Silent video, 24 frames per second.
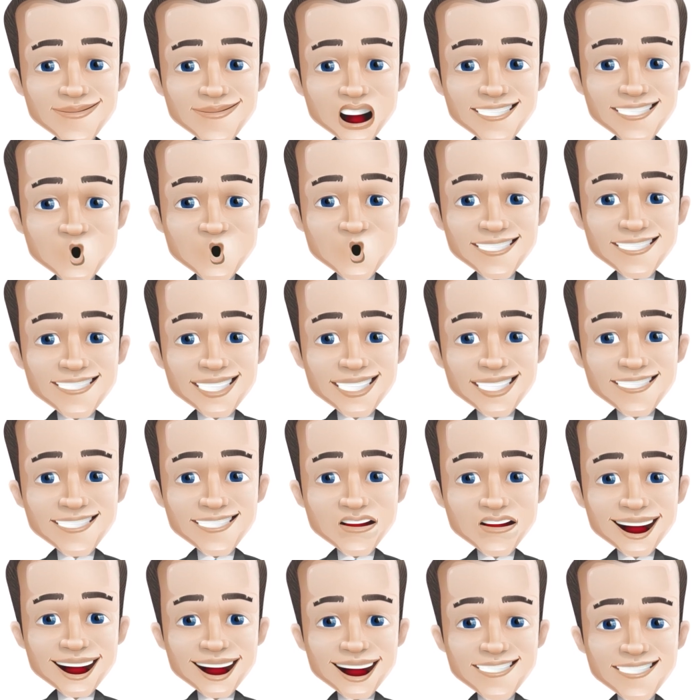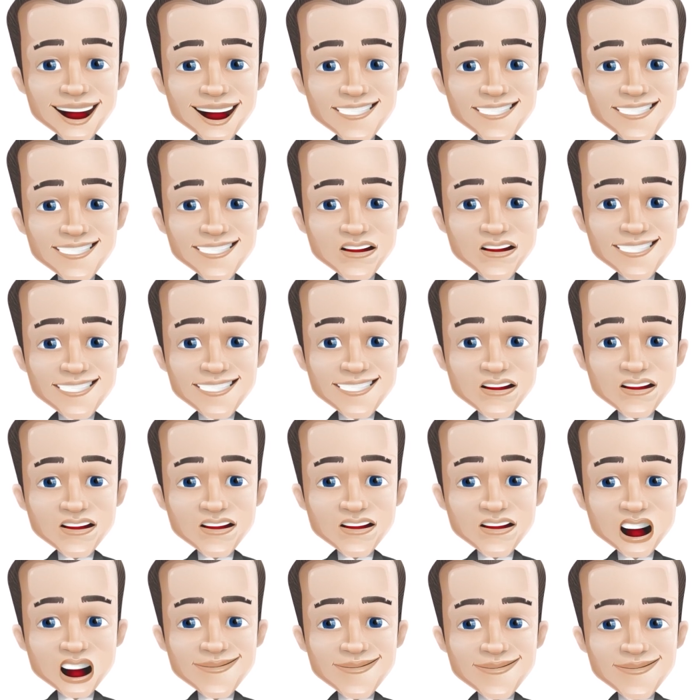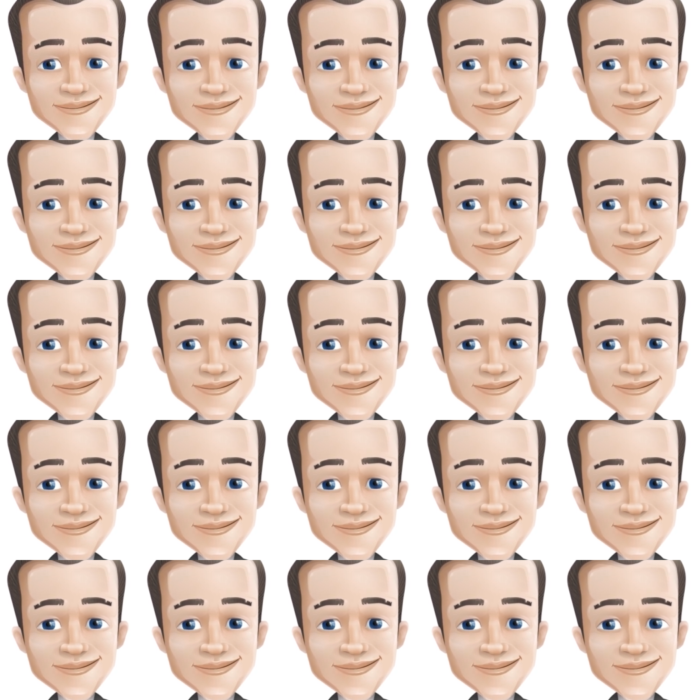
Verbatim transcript: Pros and cons of stock scalping.